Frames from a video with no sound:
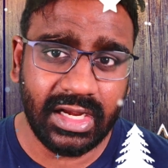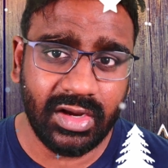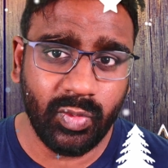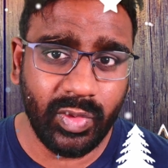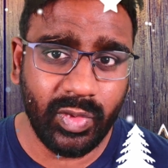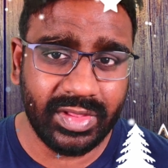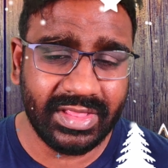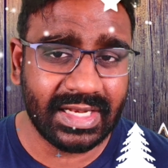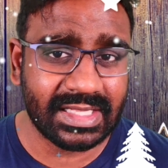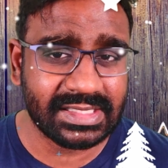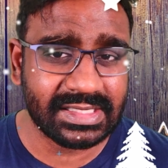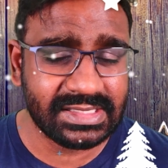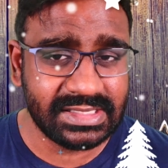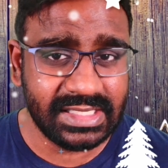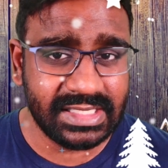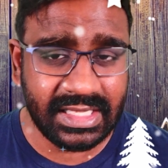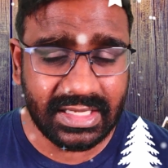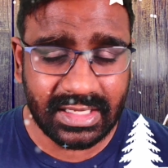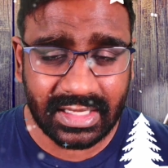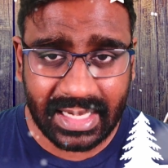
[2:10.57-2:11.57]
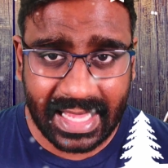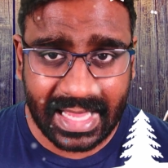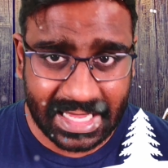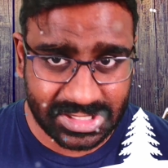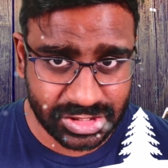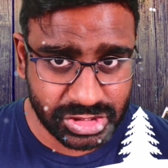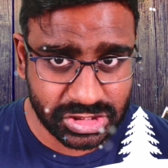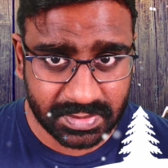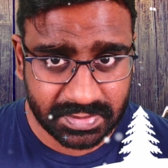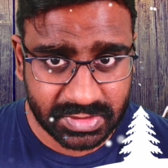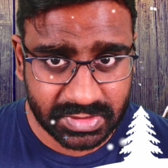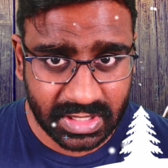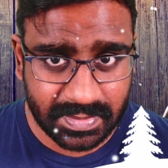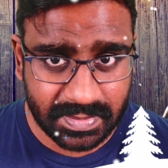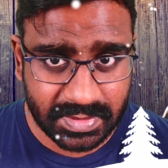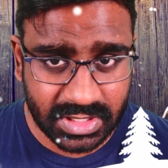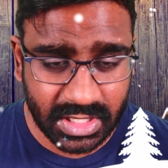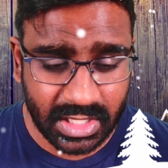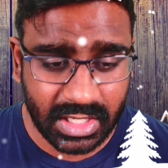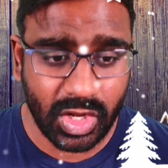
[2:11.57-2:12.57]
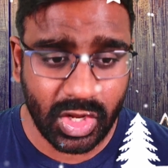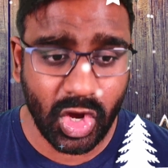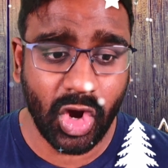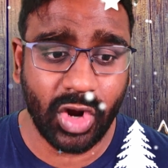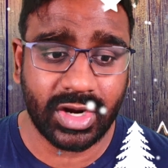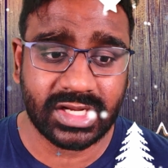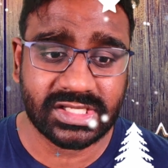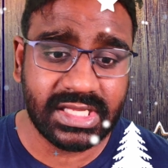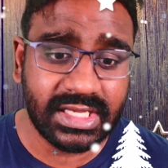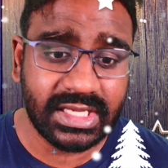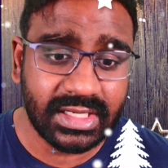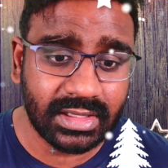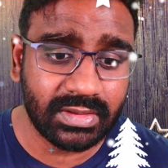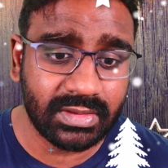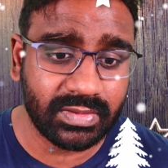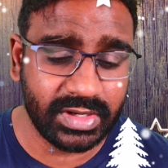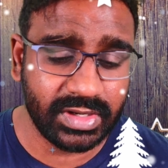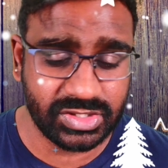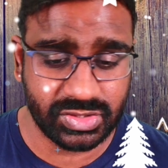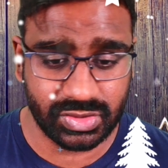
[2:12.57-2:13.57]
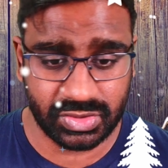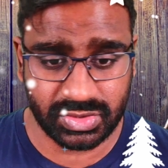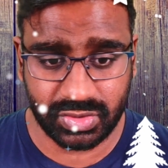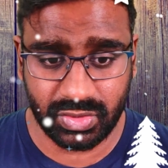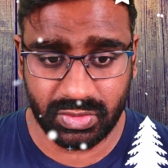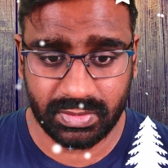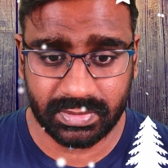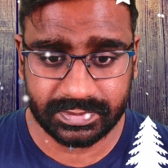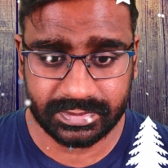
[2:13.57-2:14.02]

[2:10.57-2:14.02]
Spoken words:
within a single Azure subscription on a single resource group.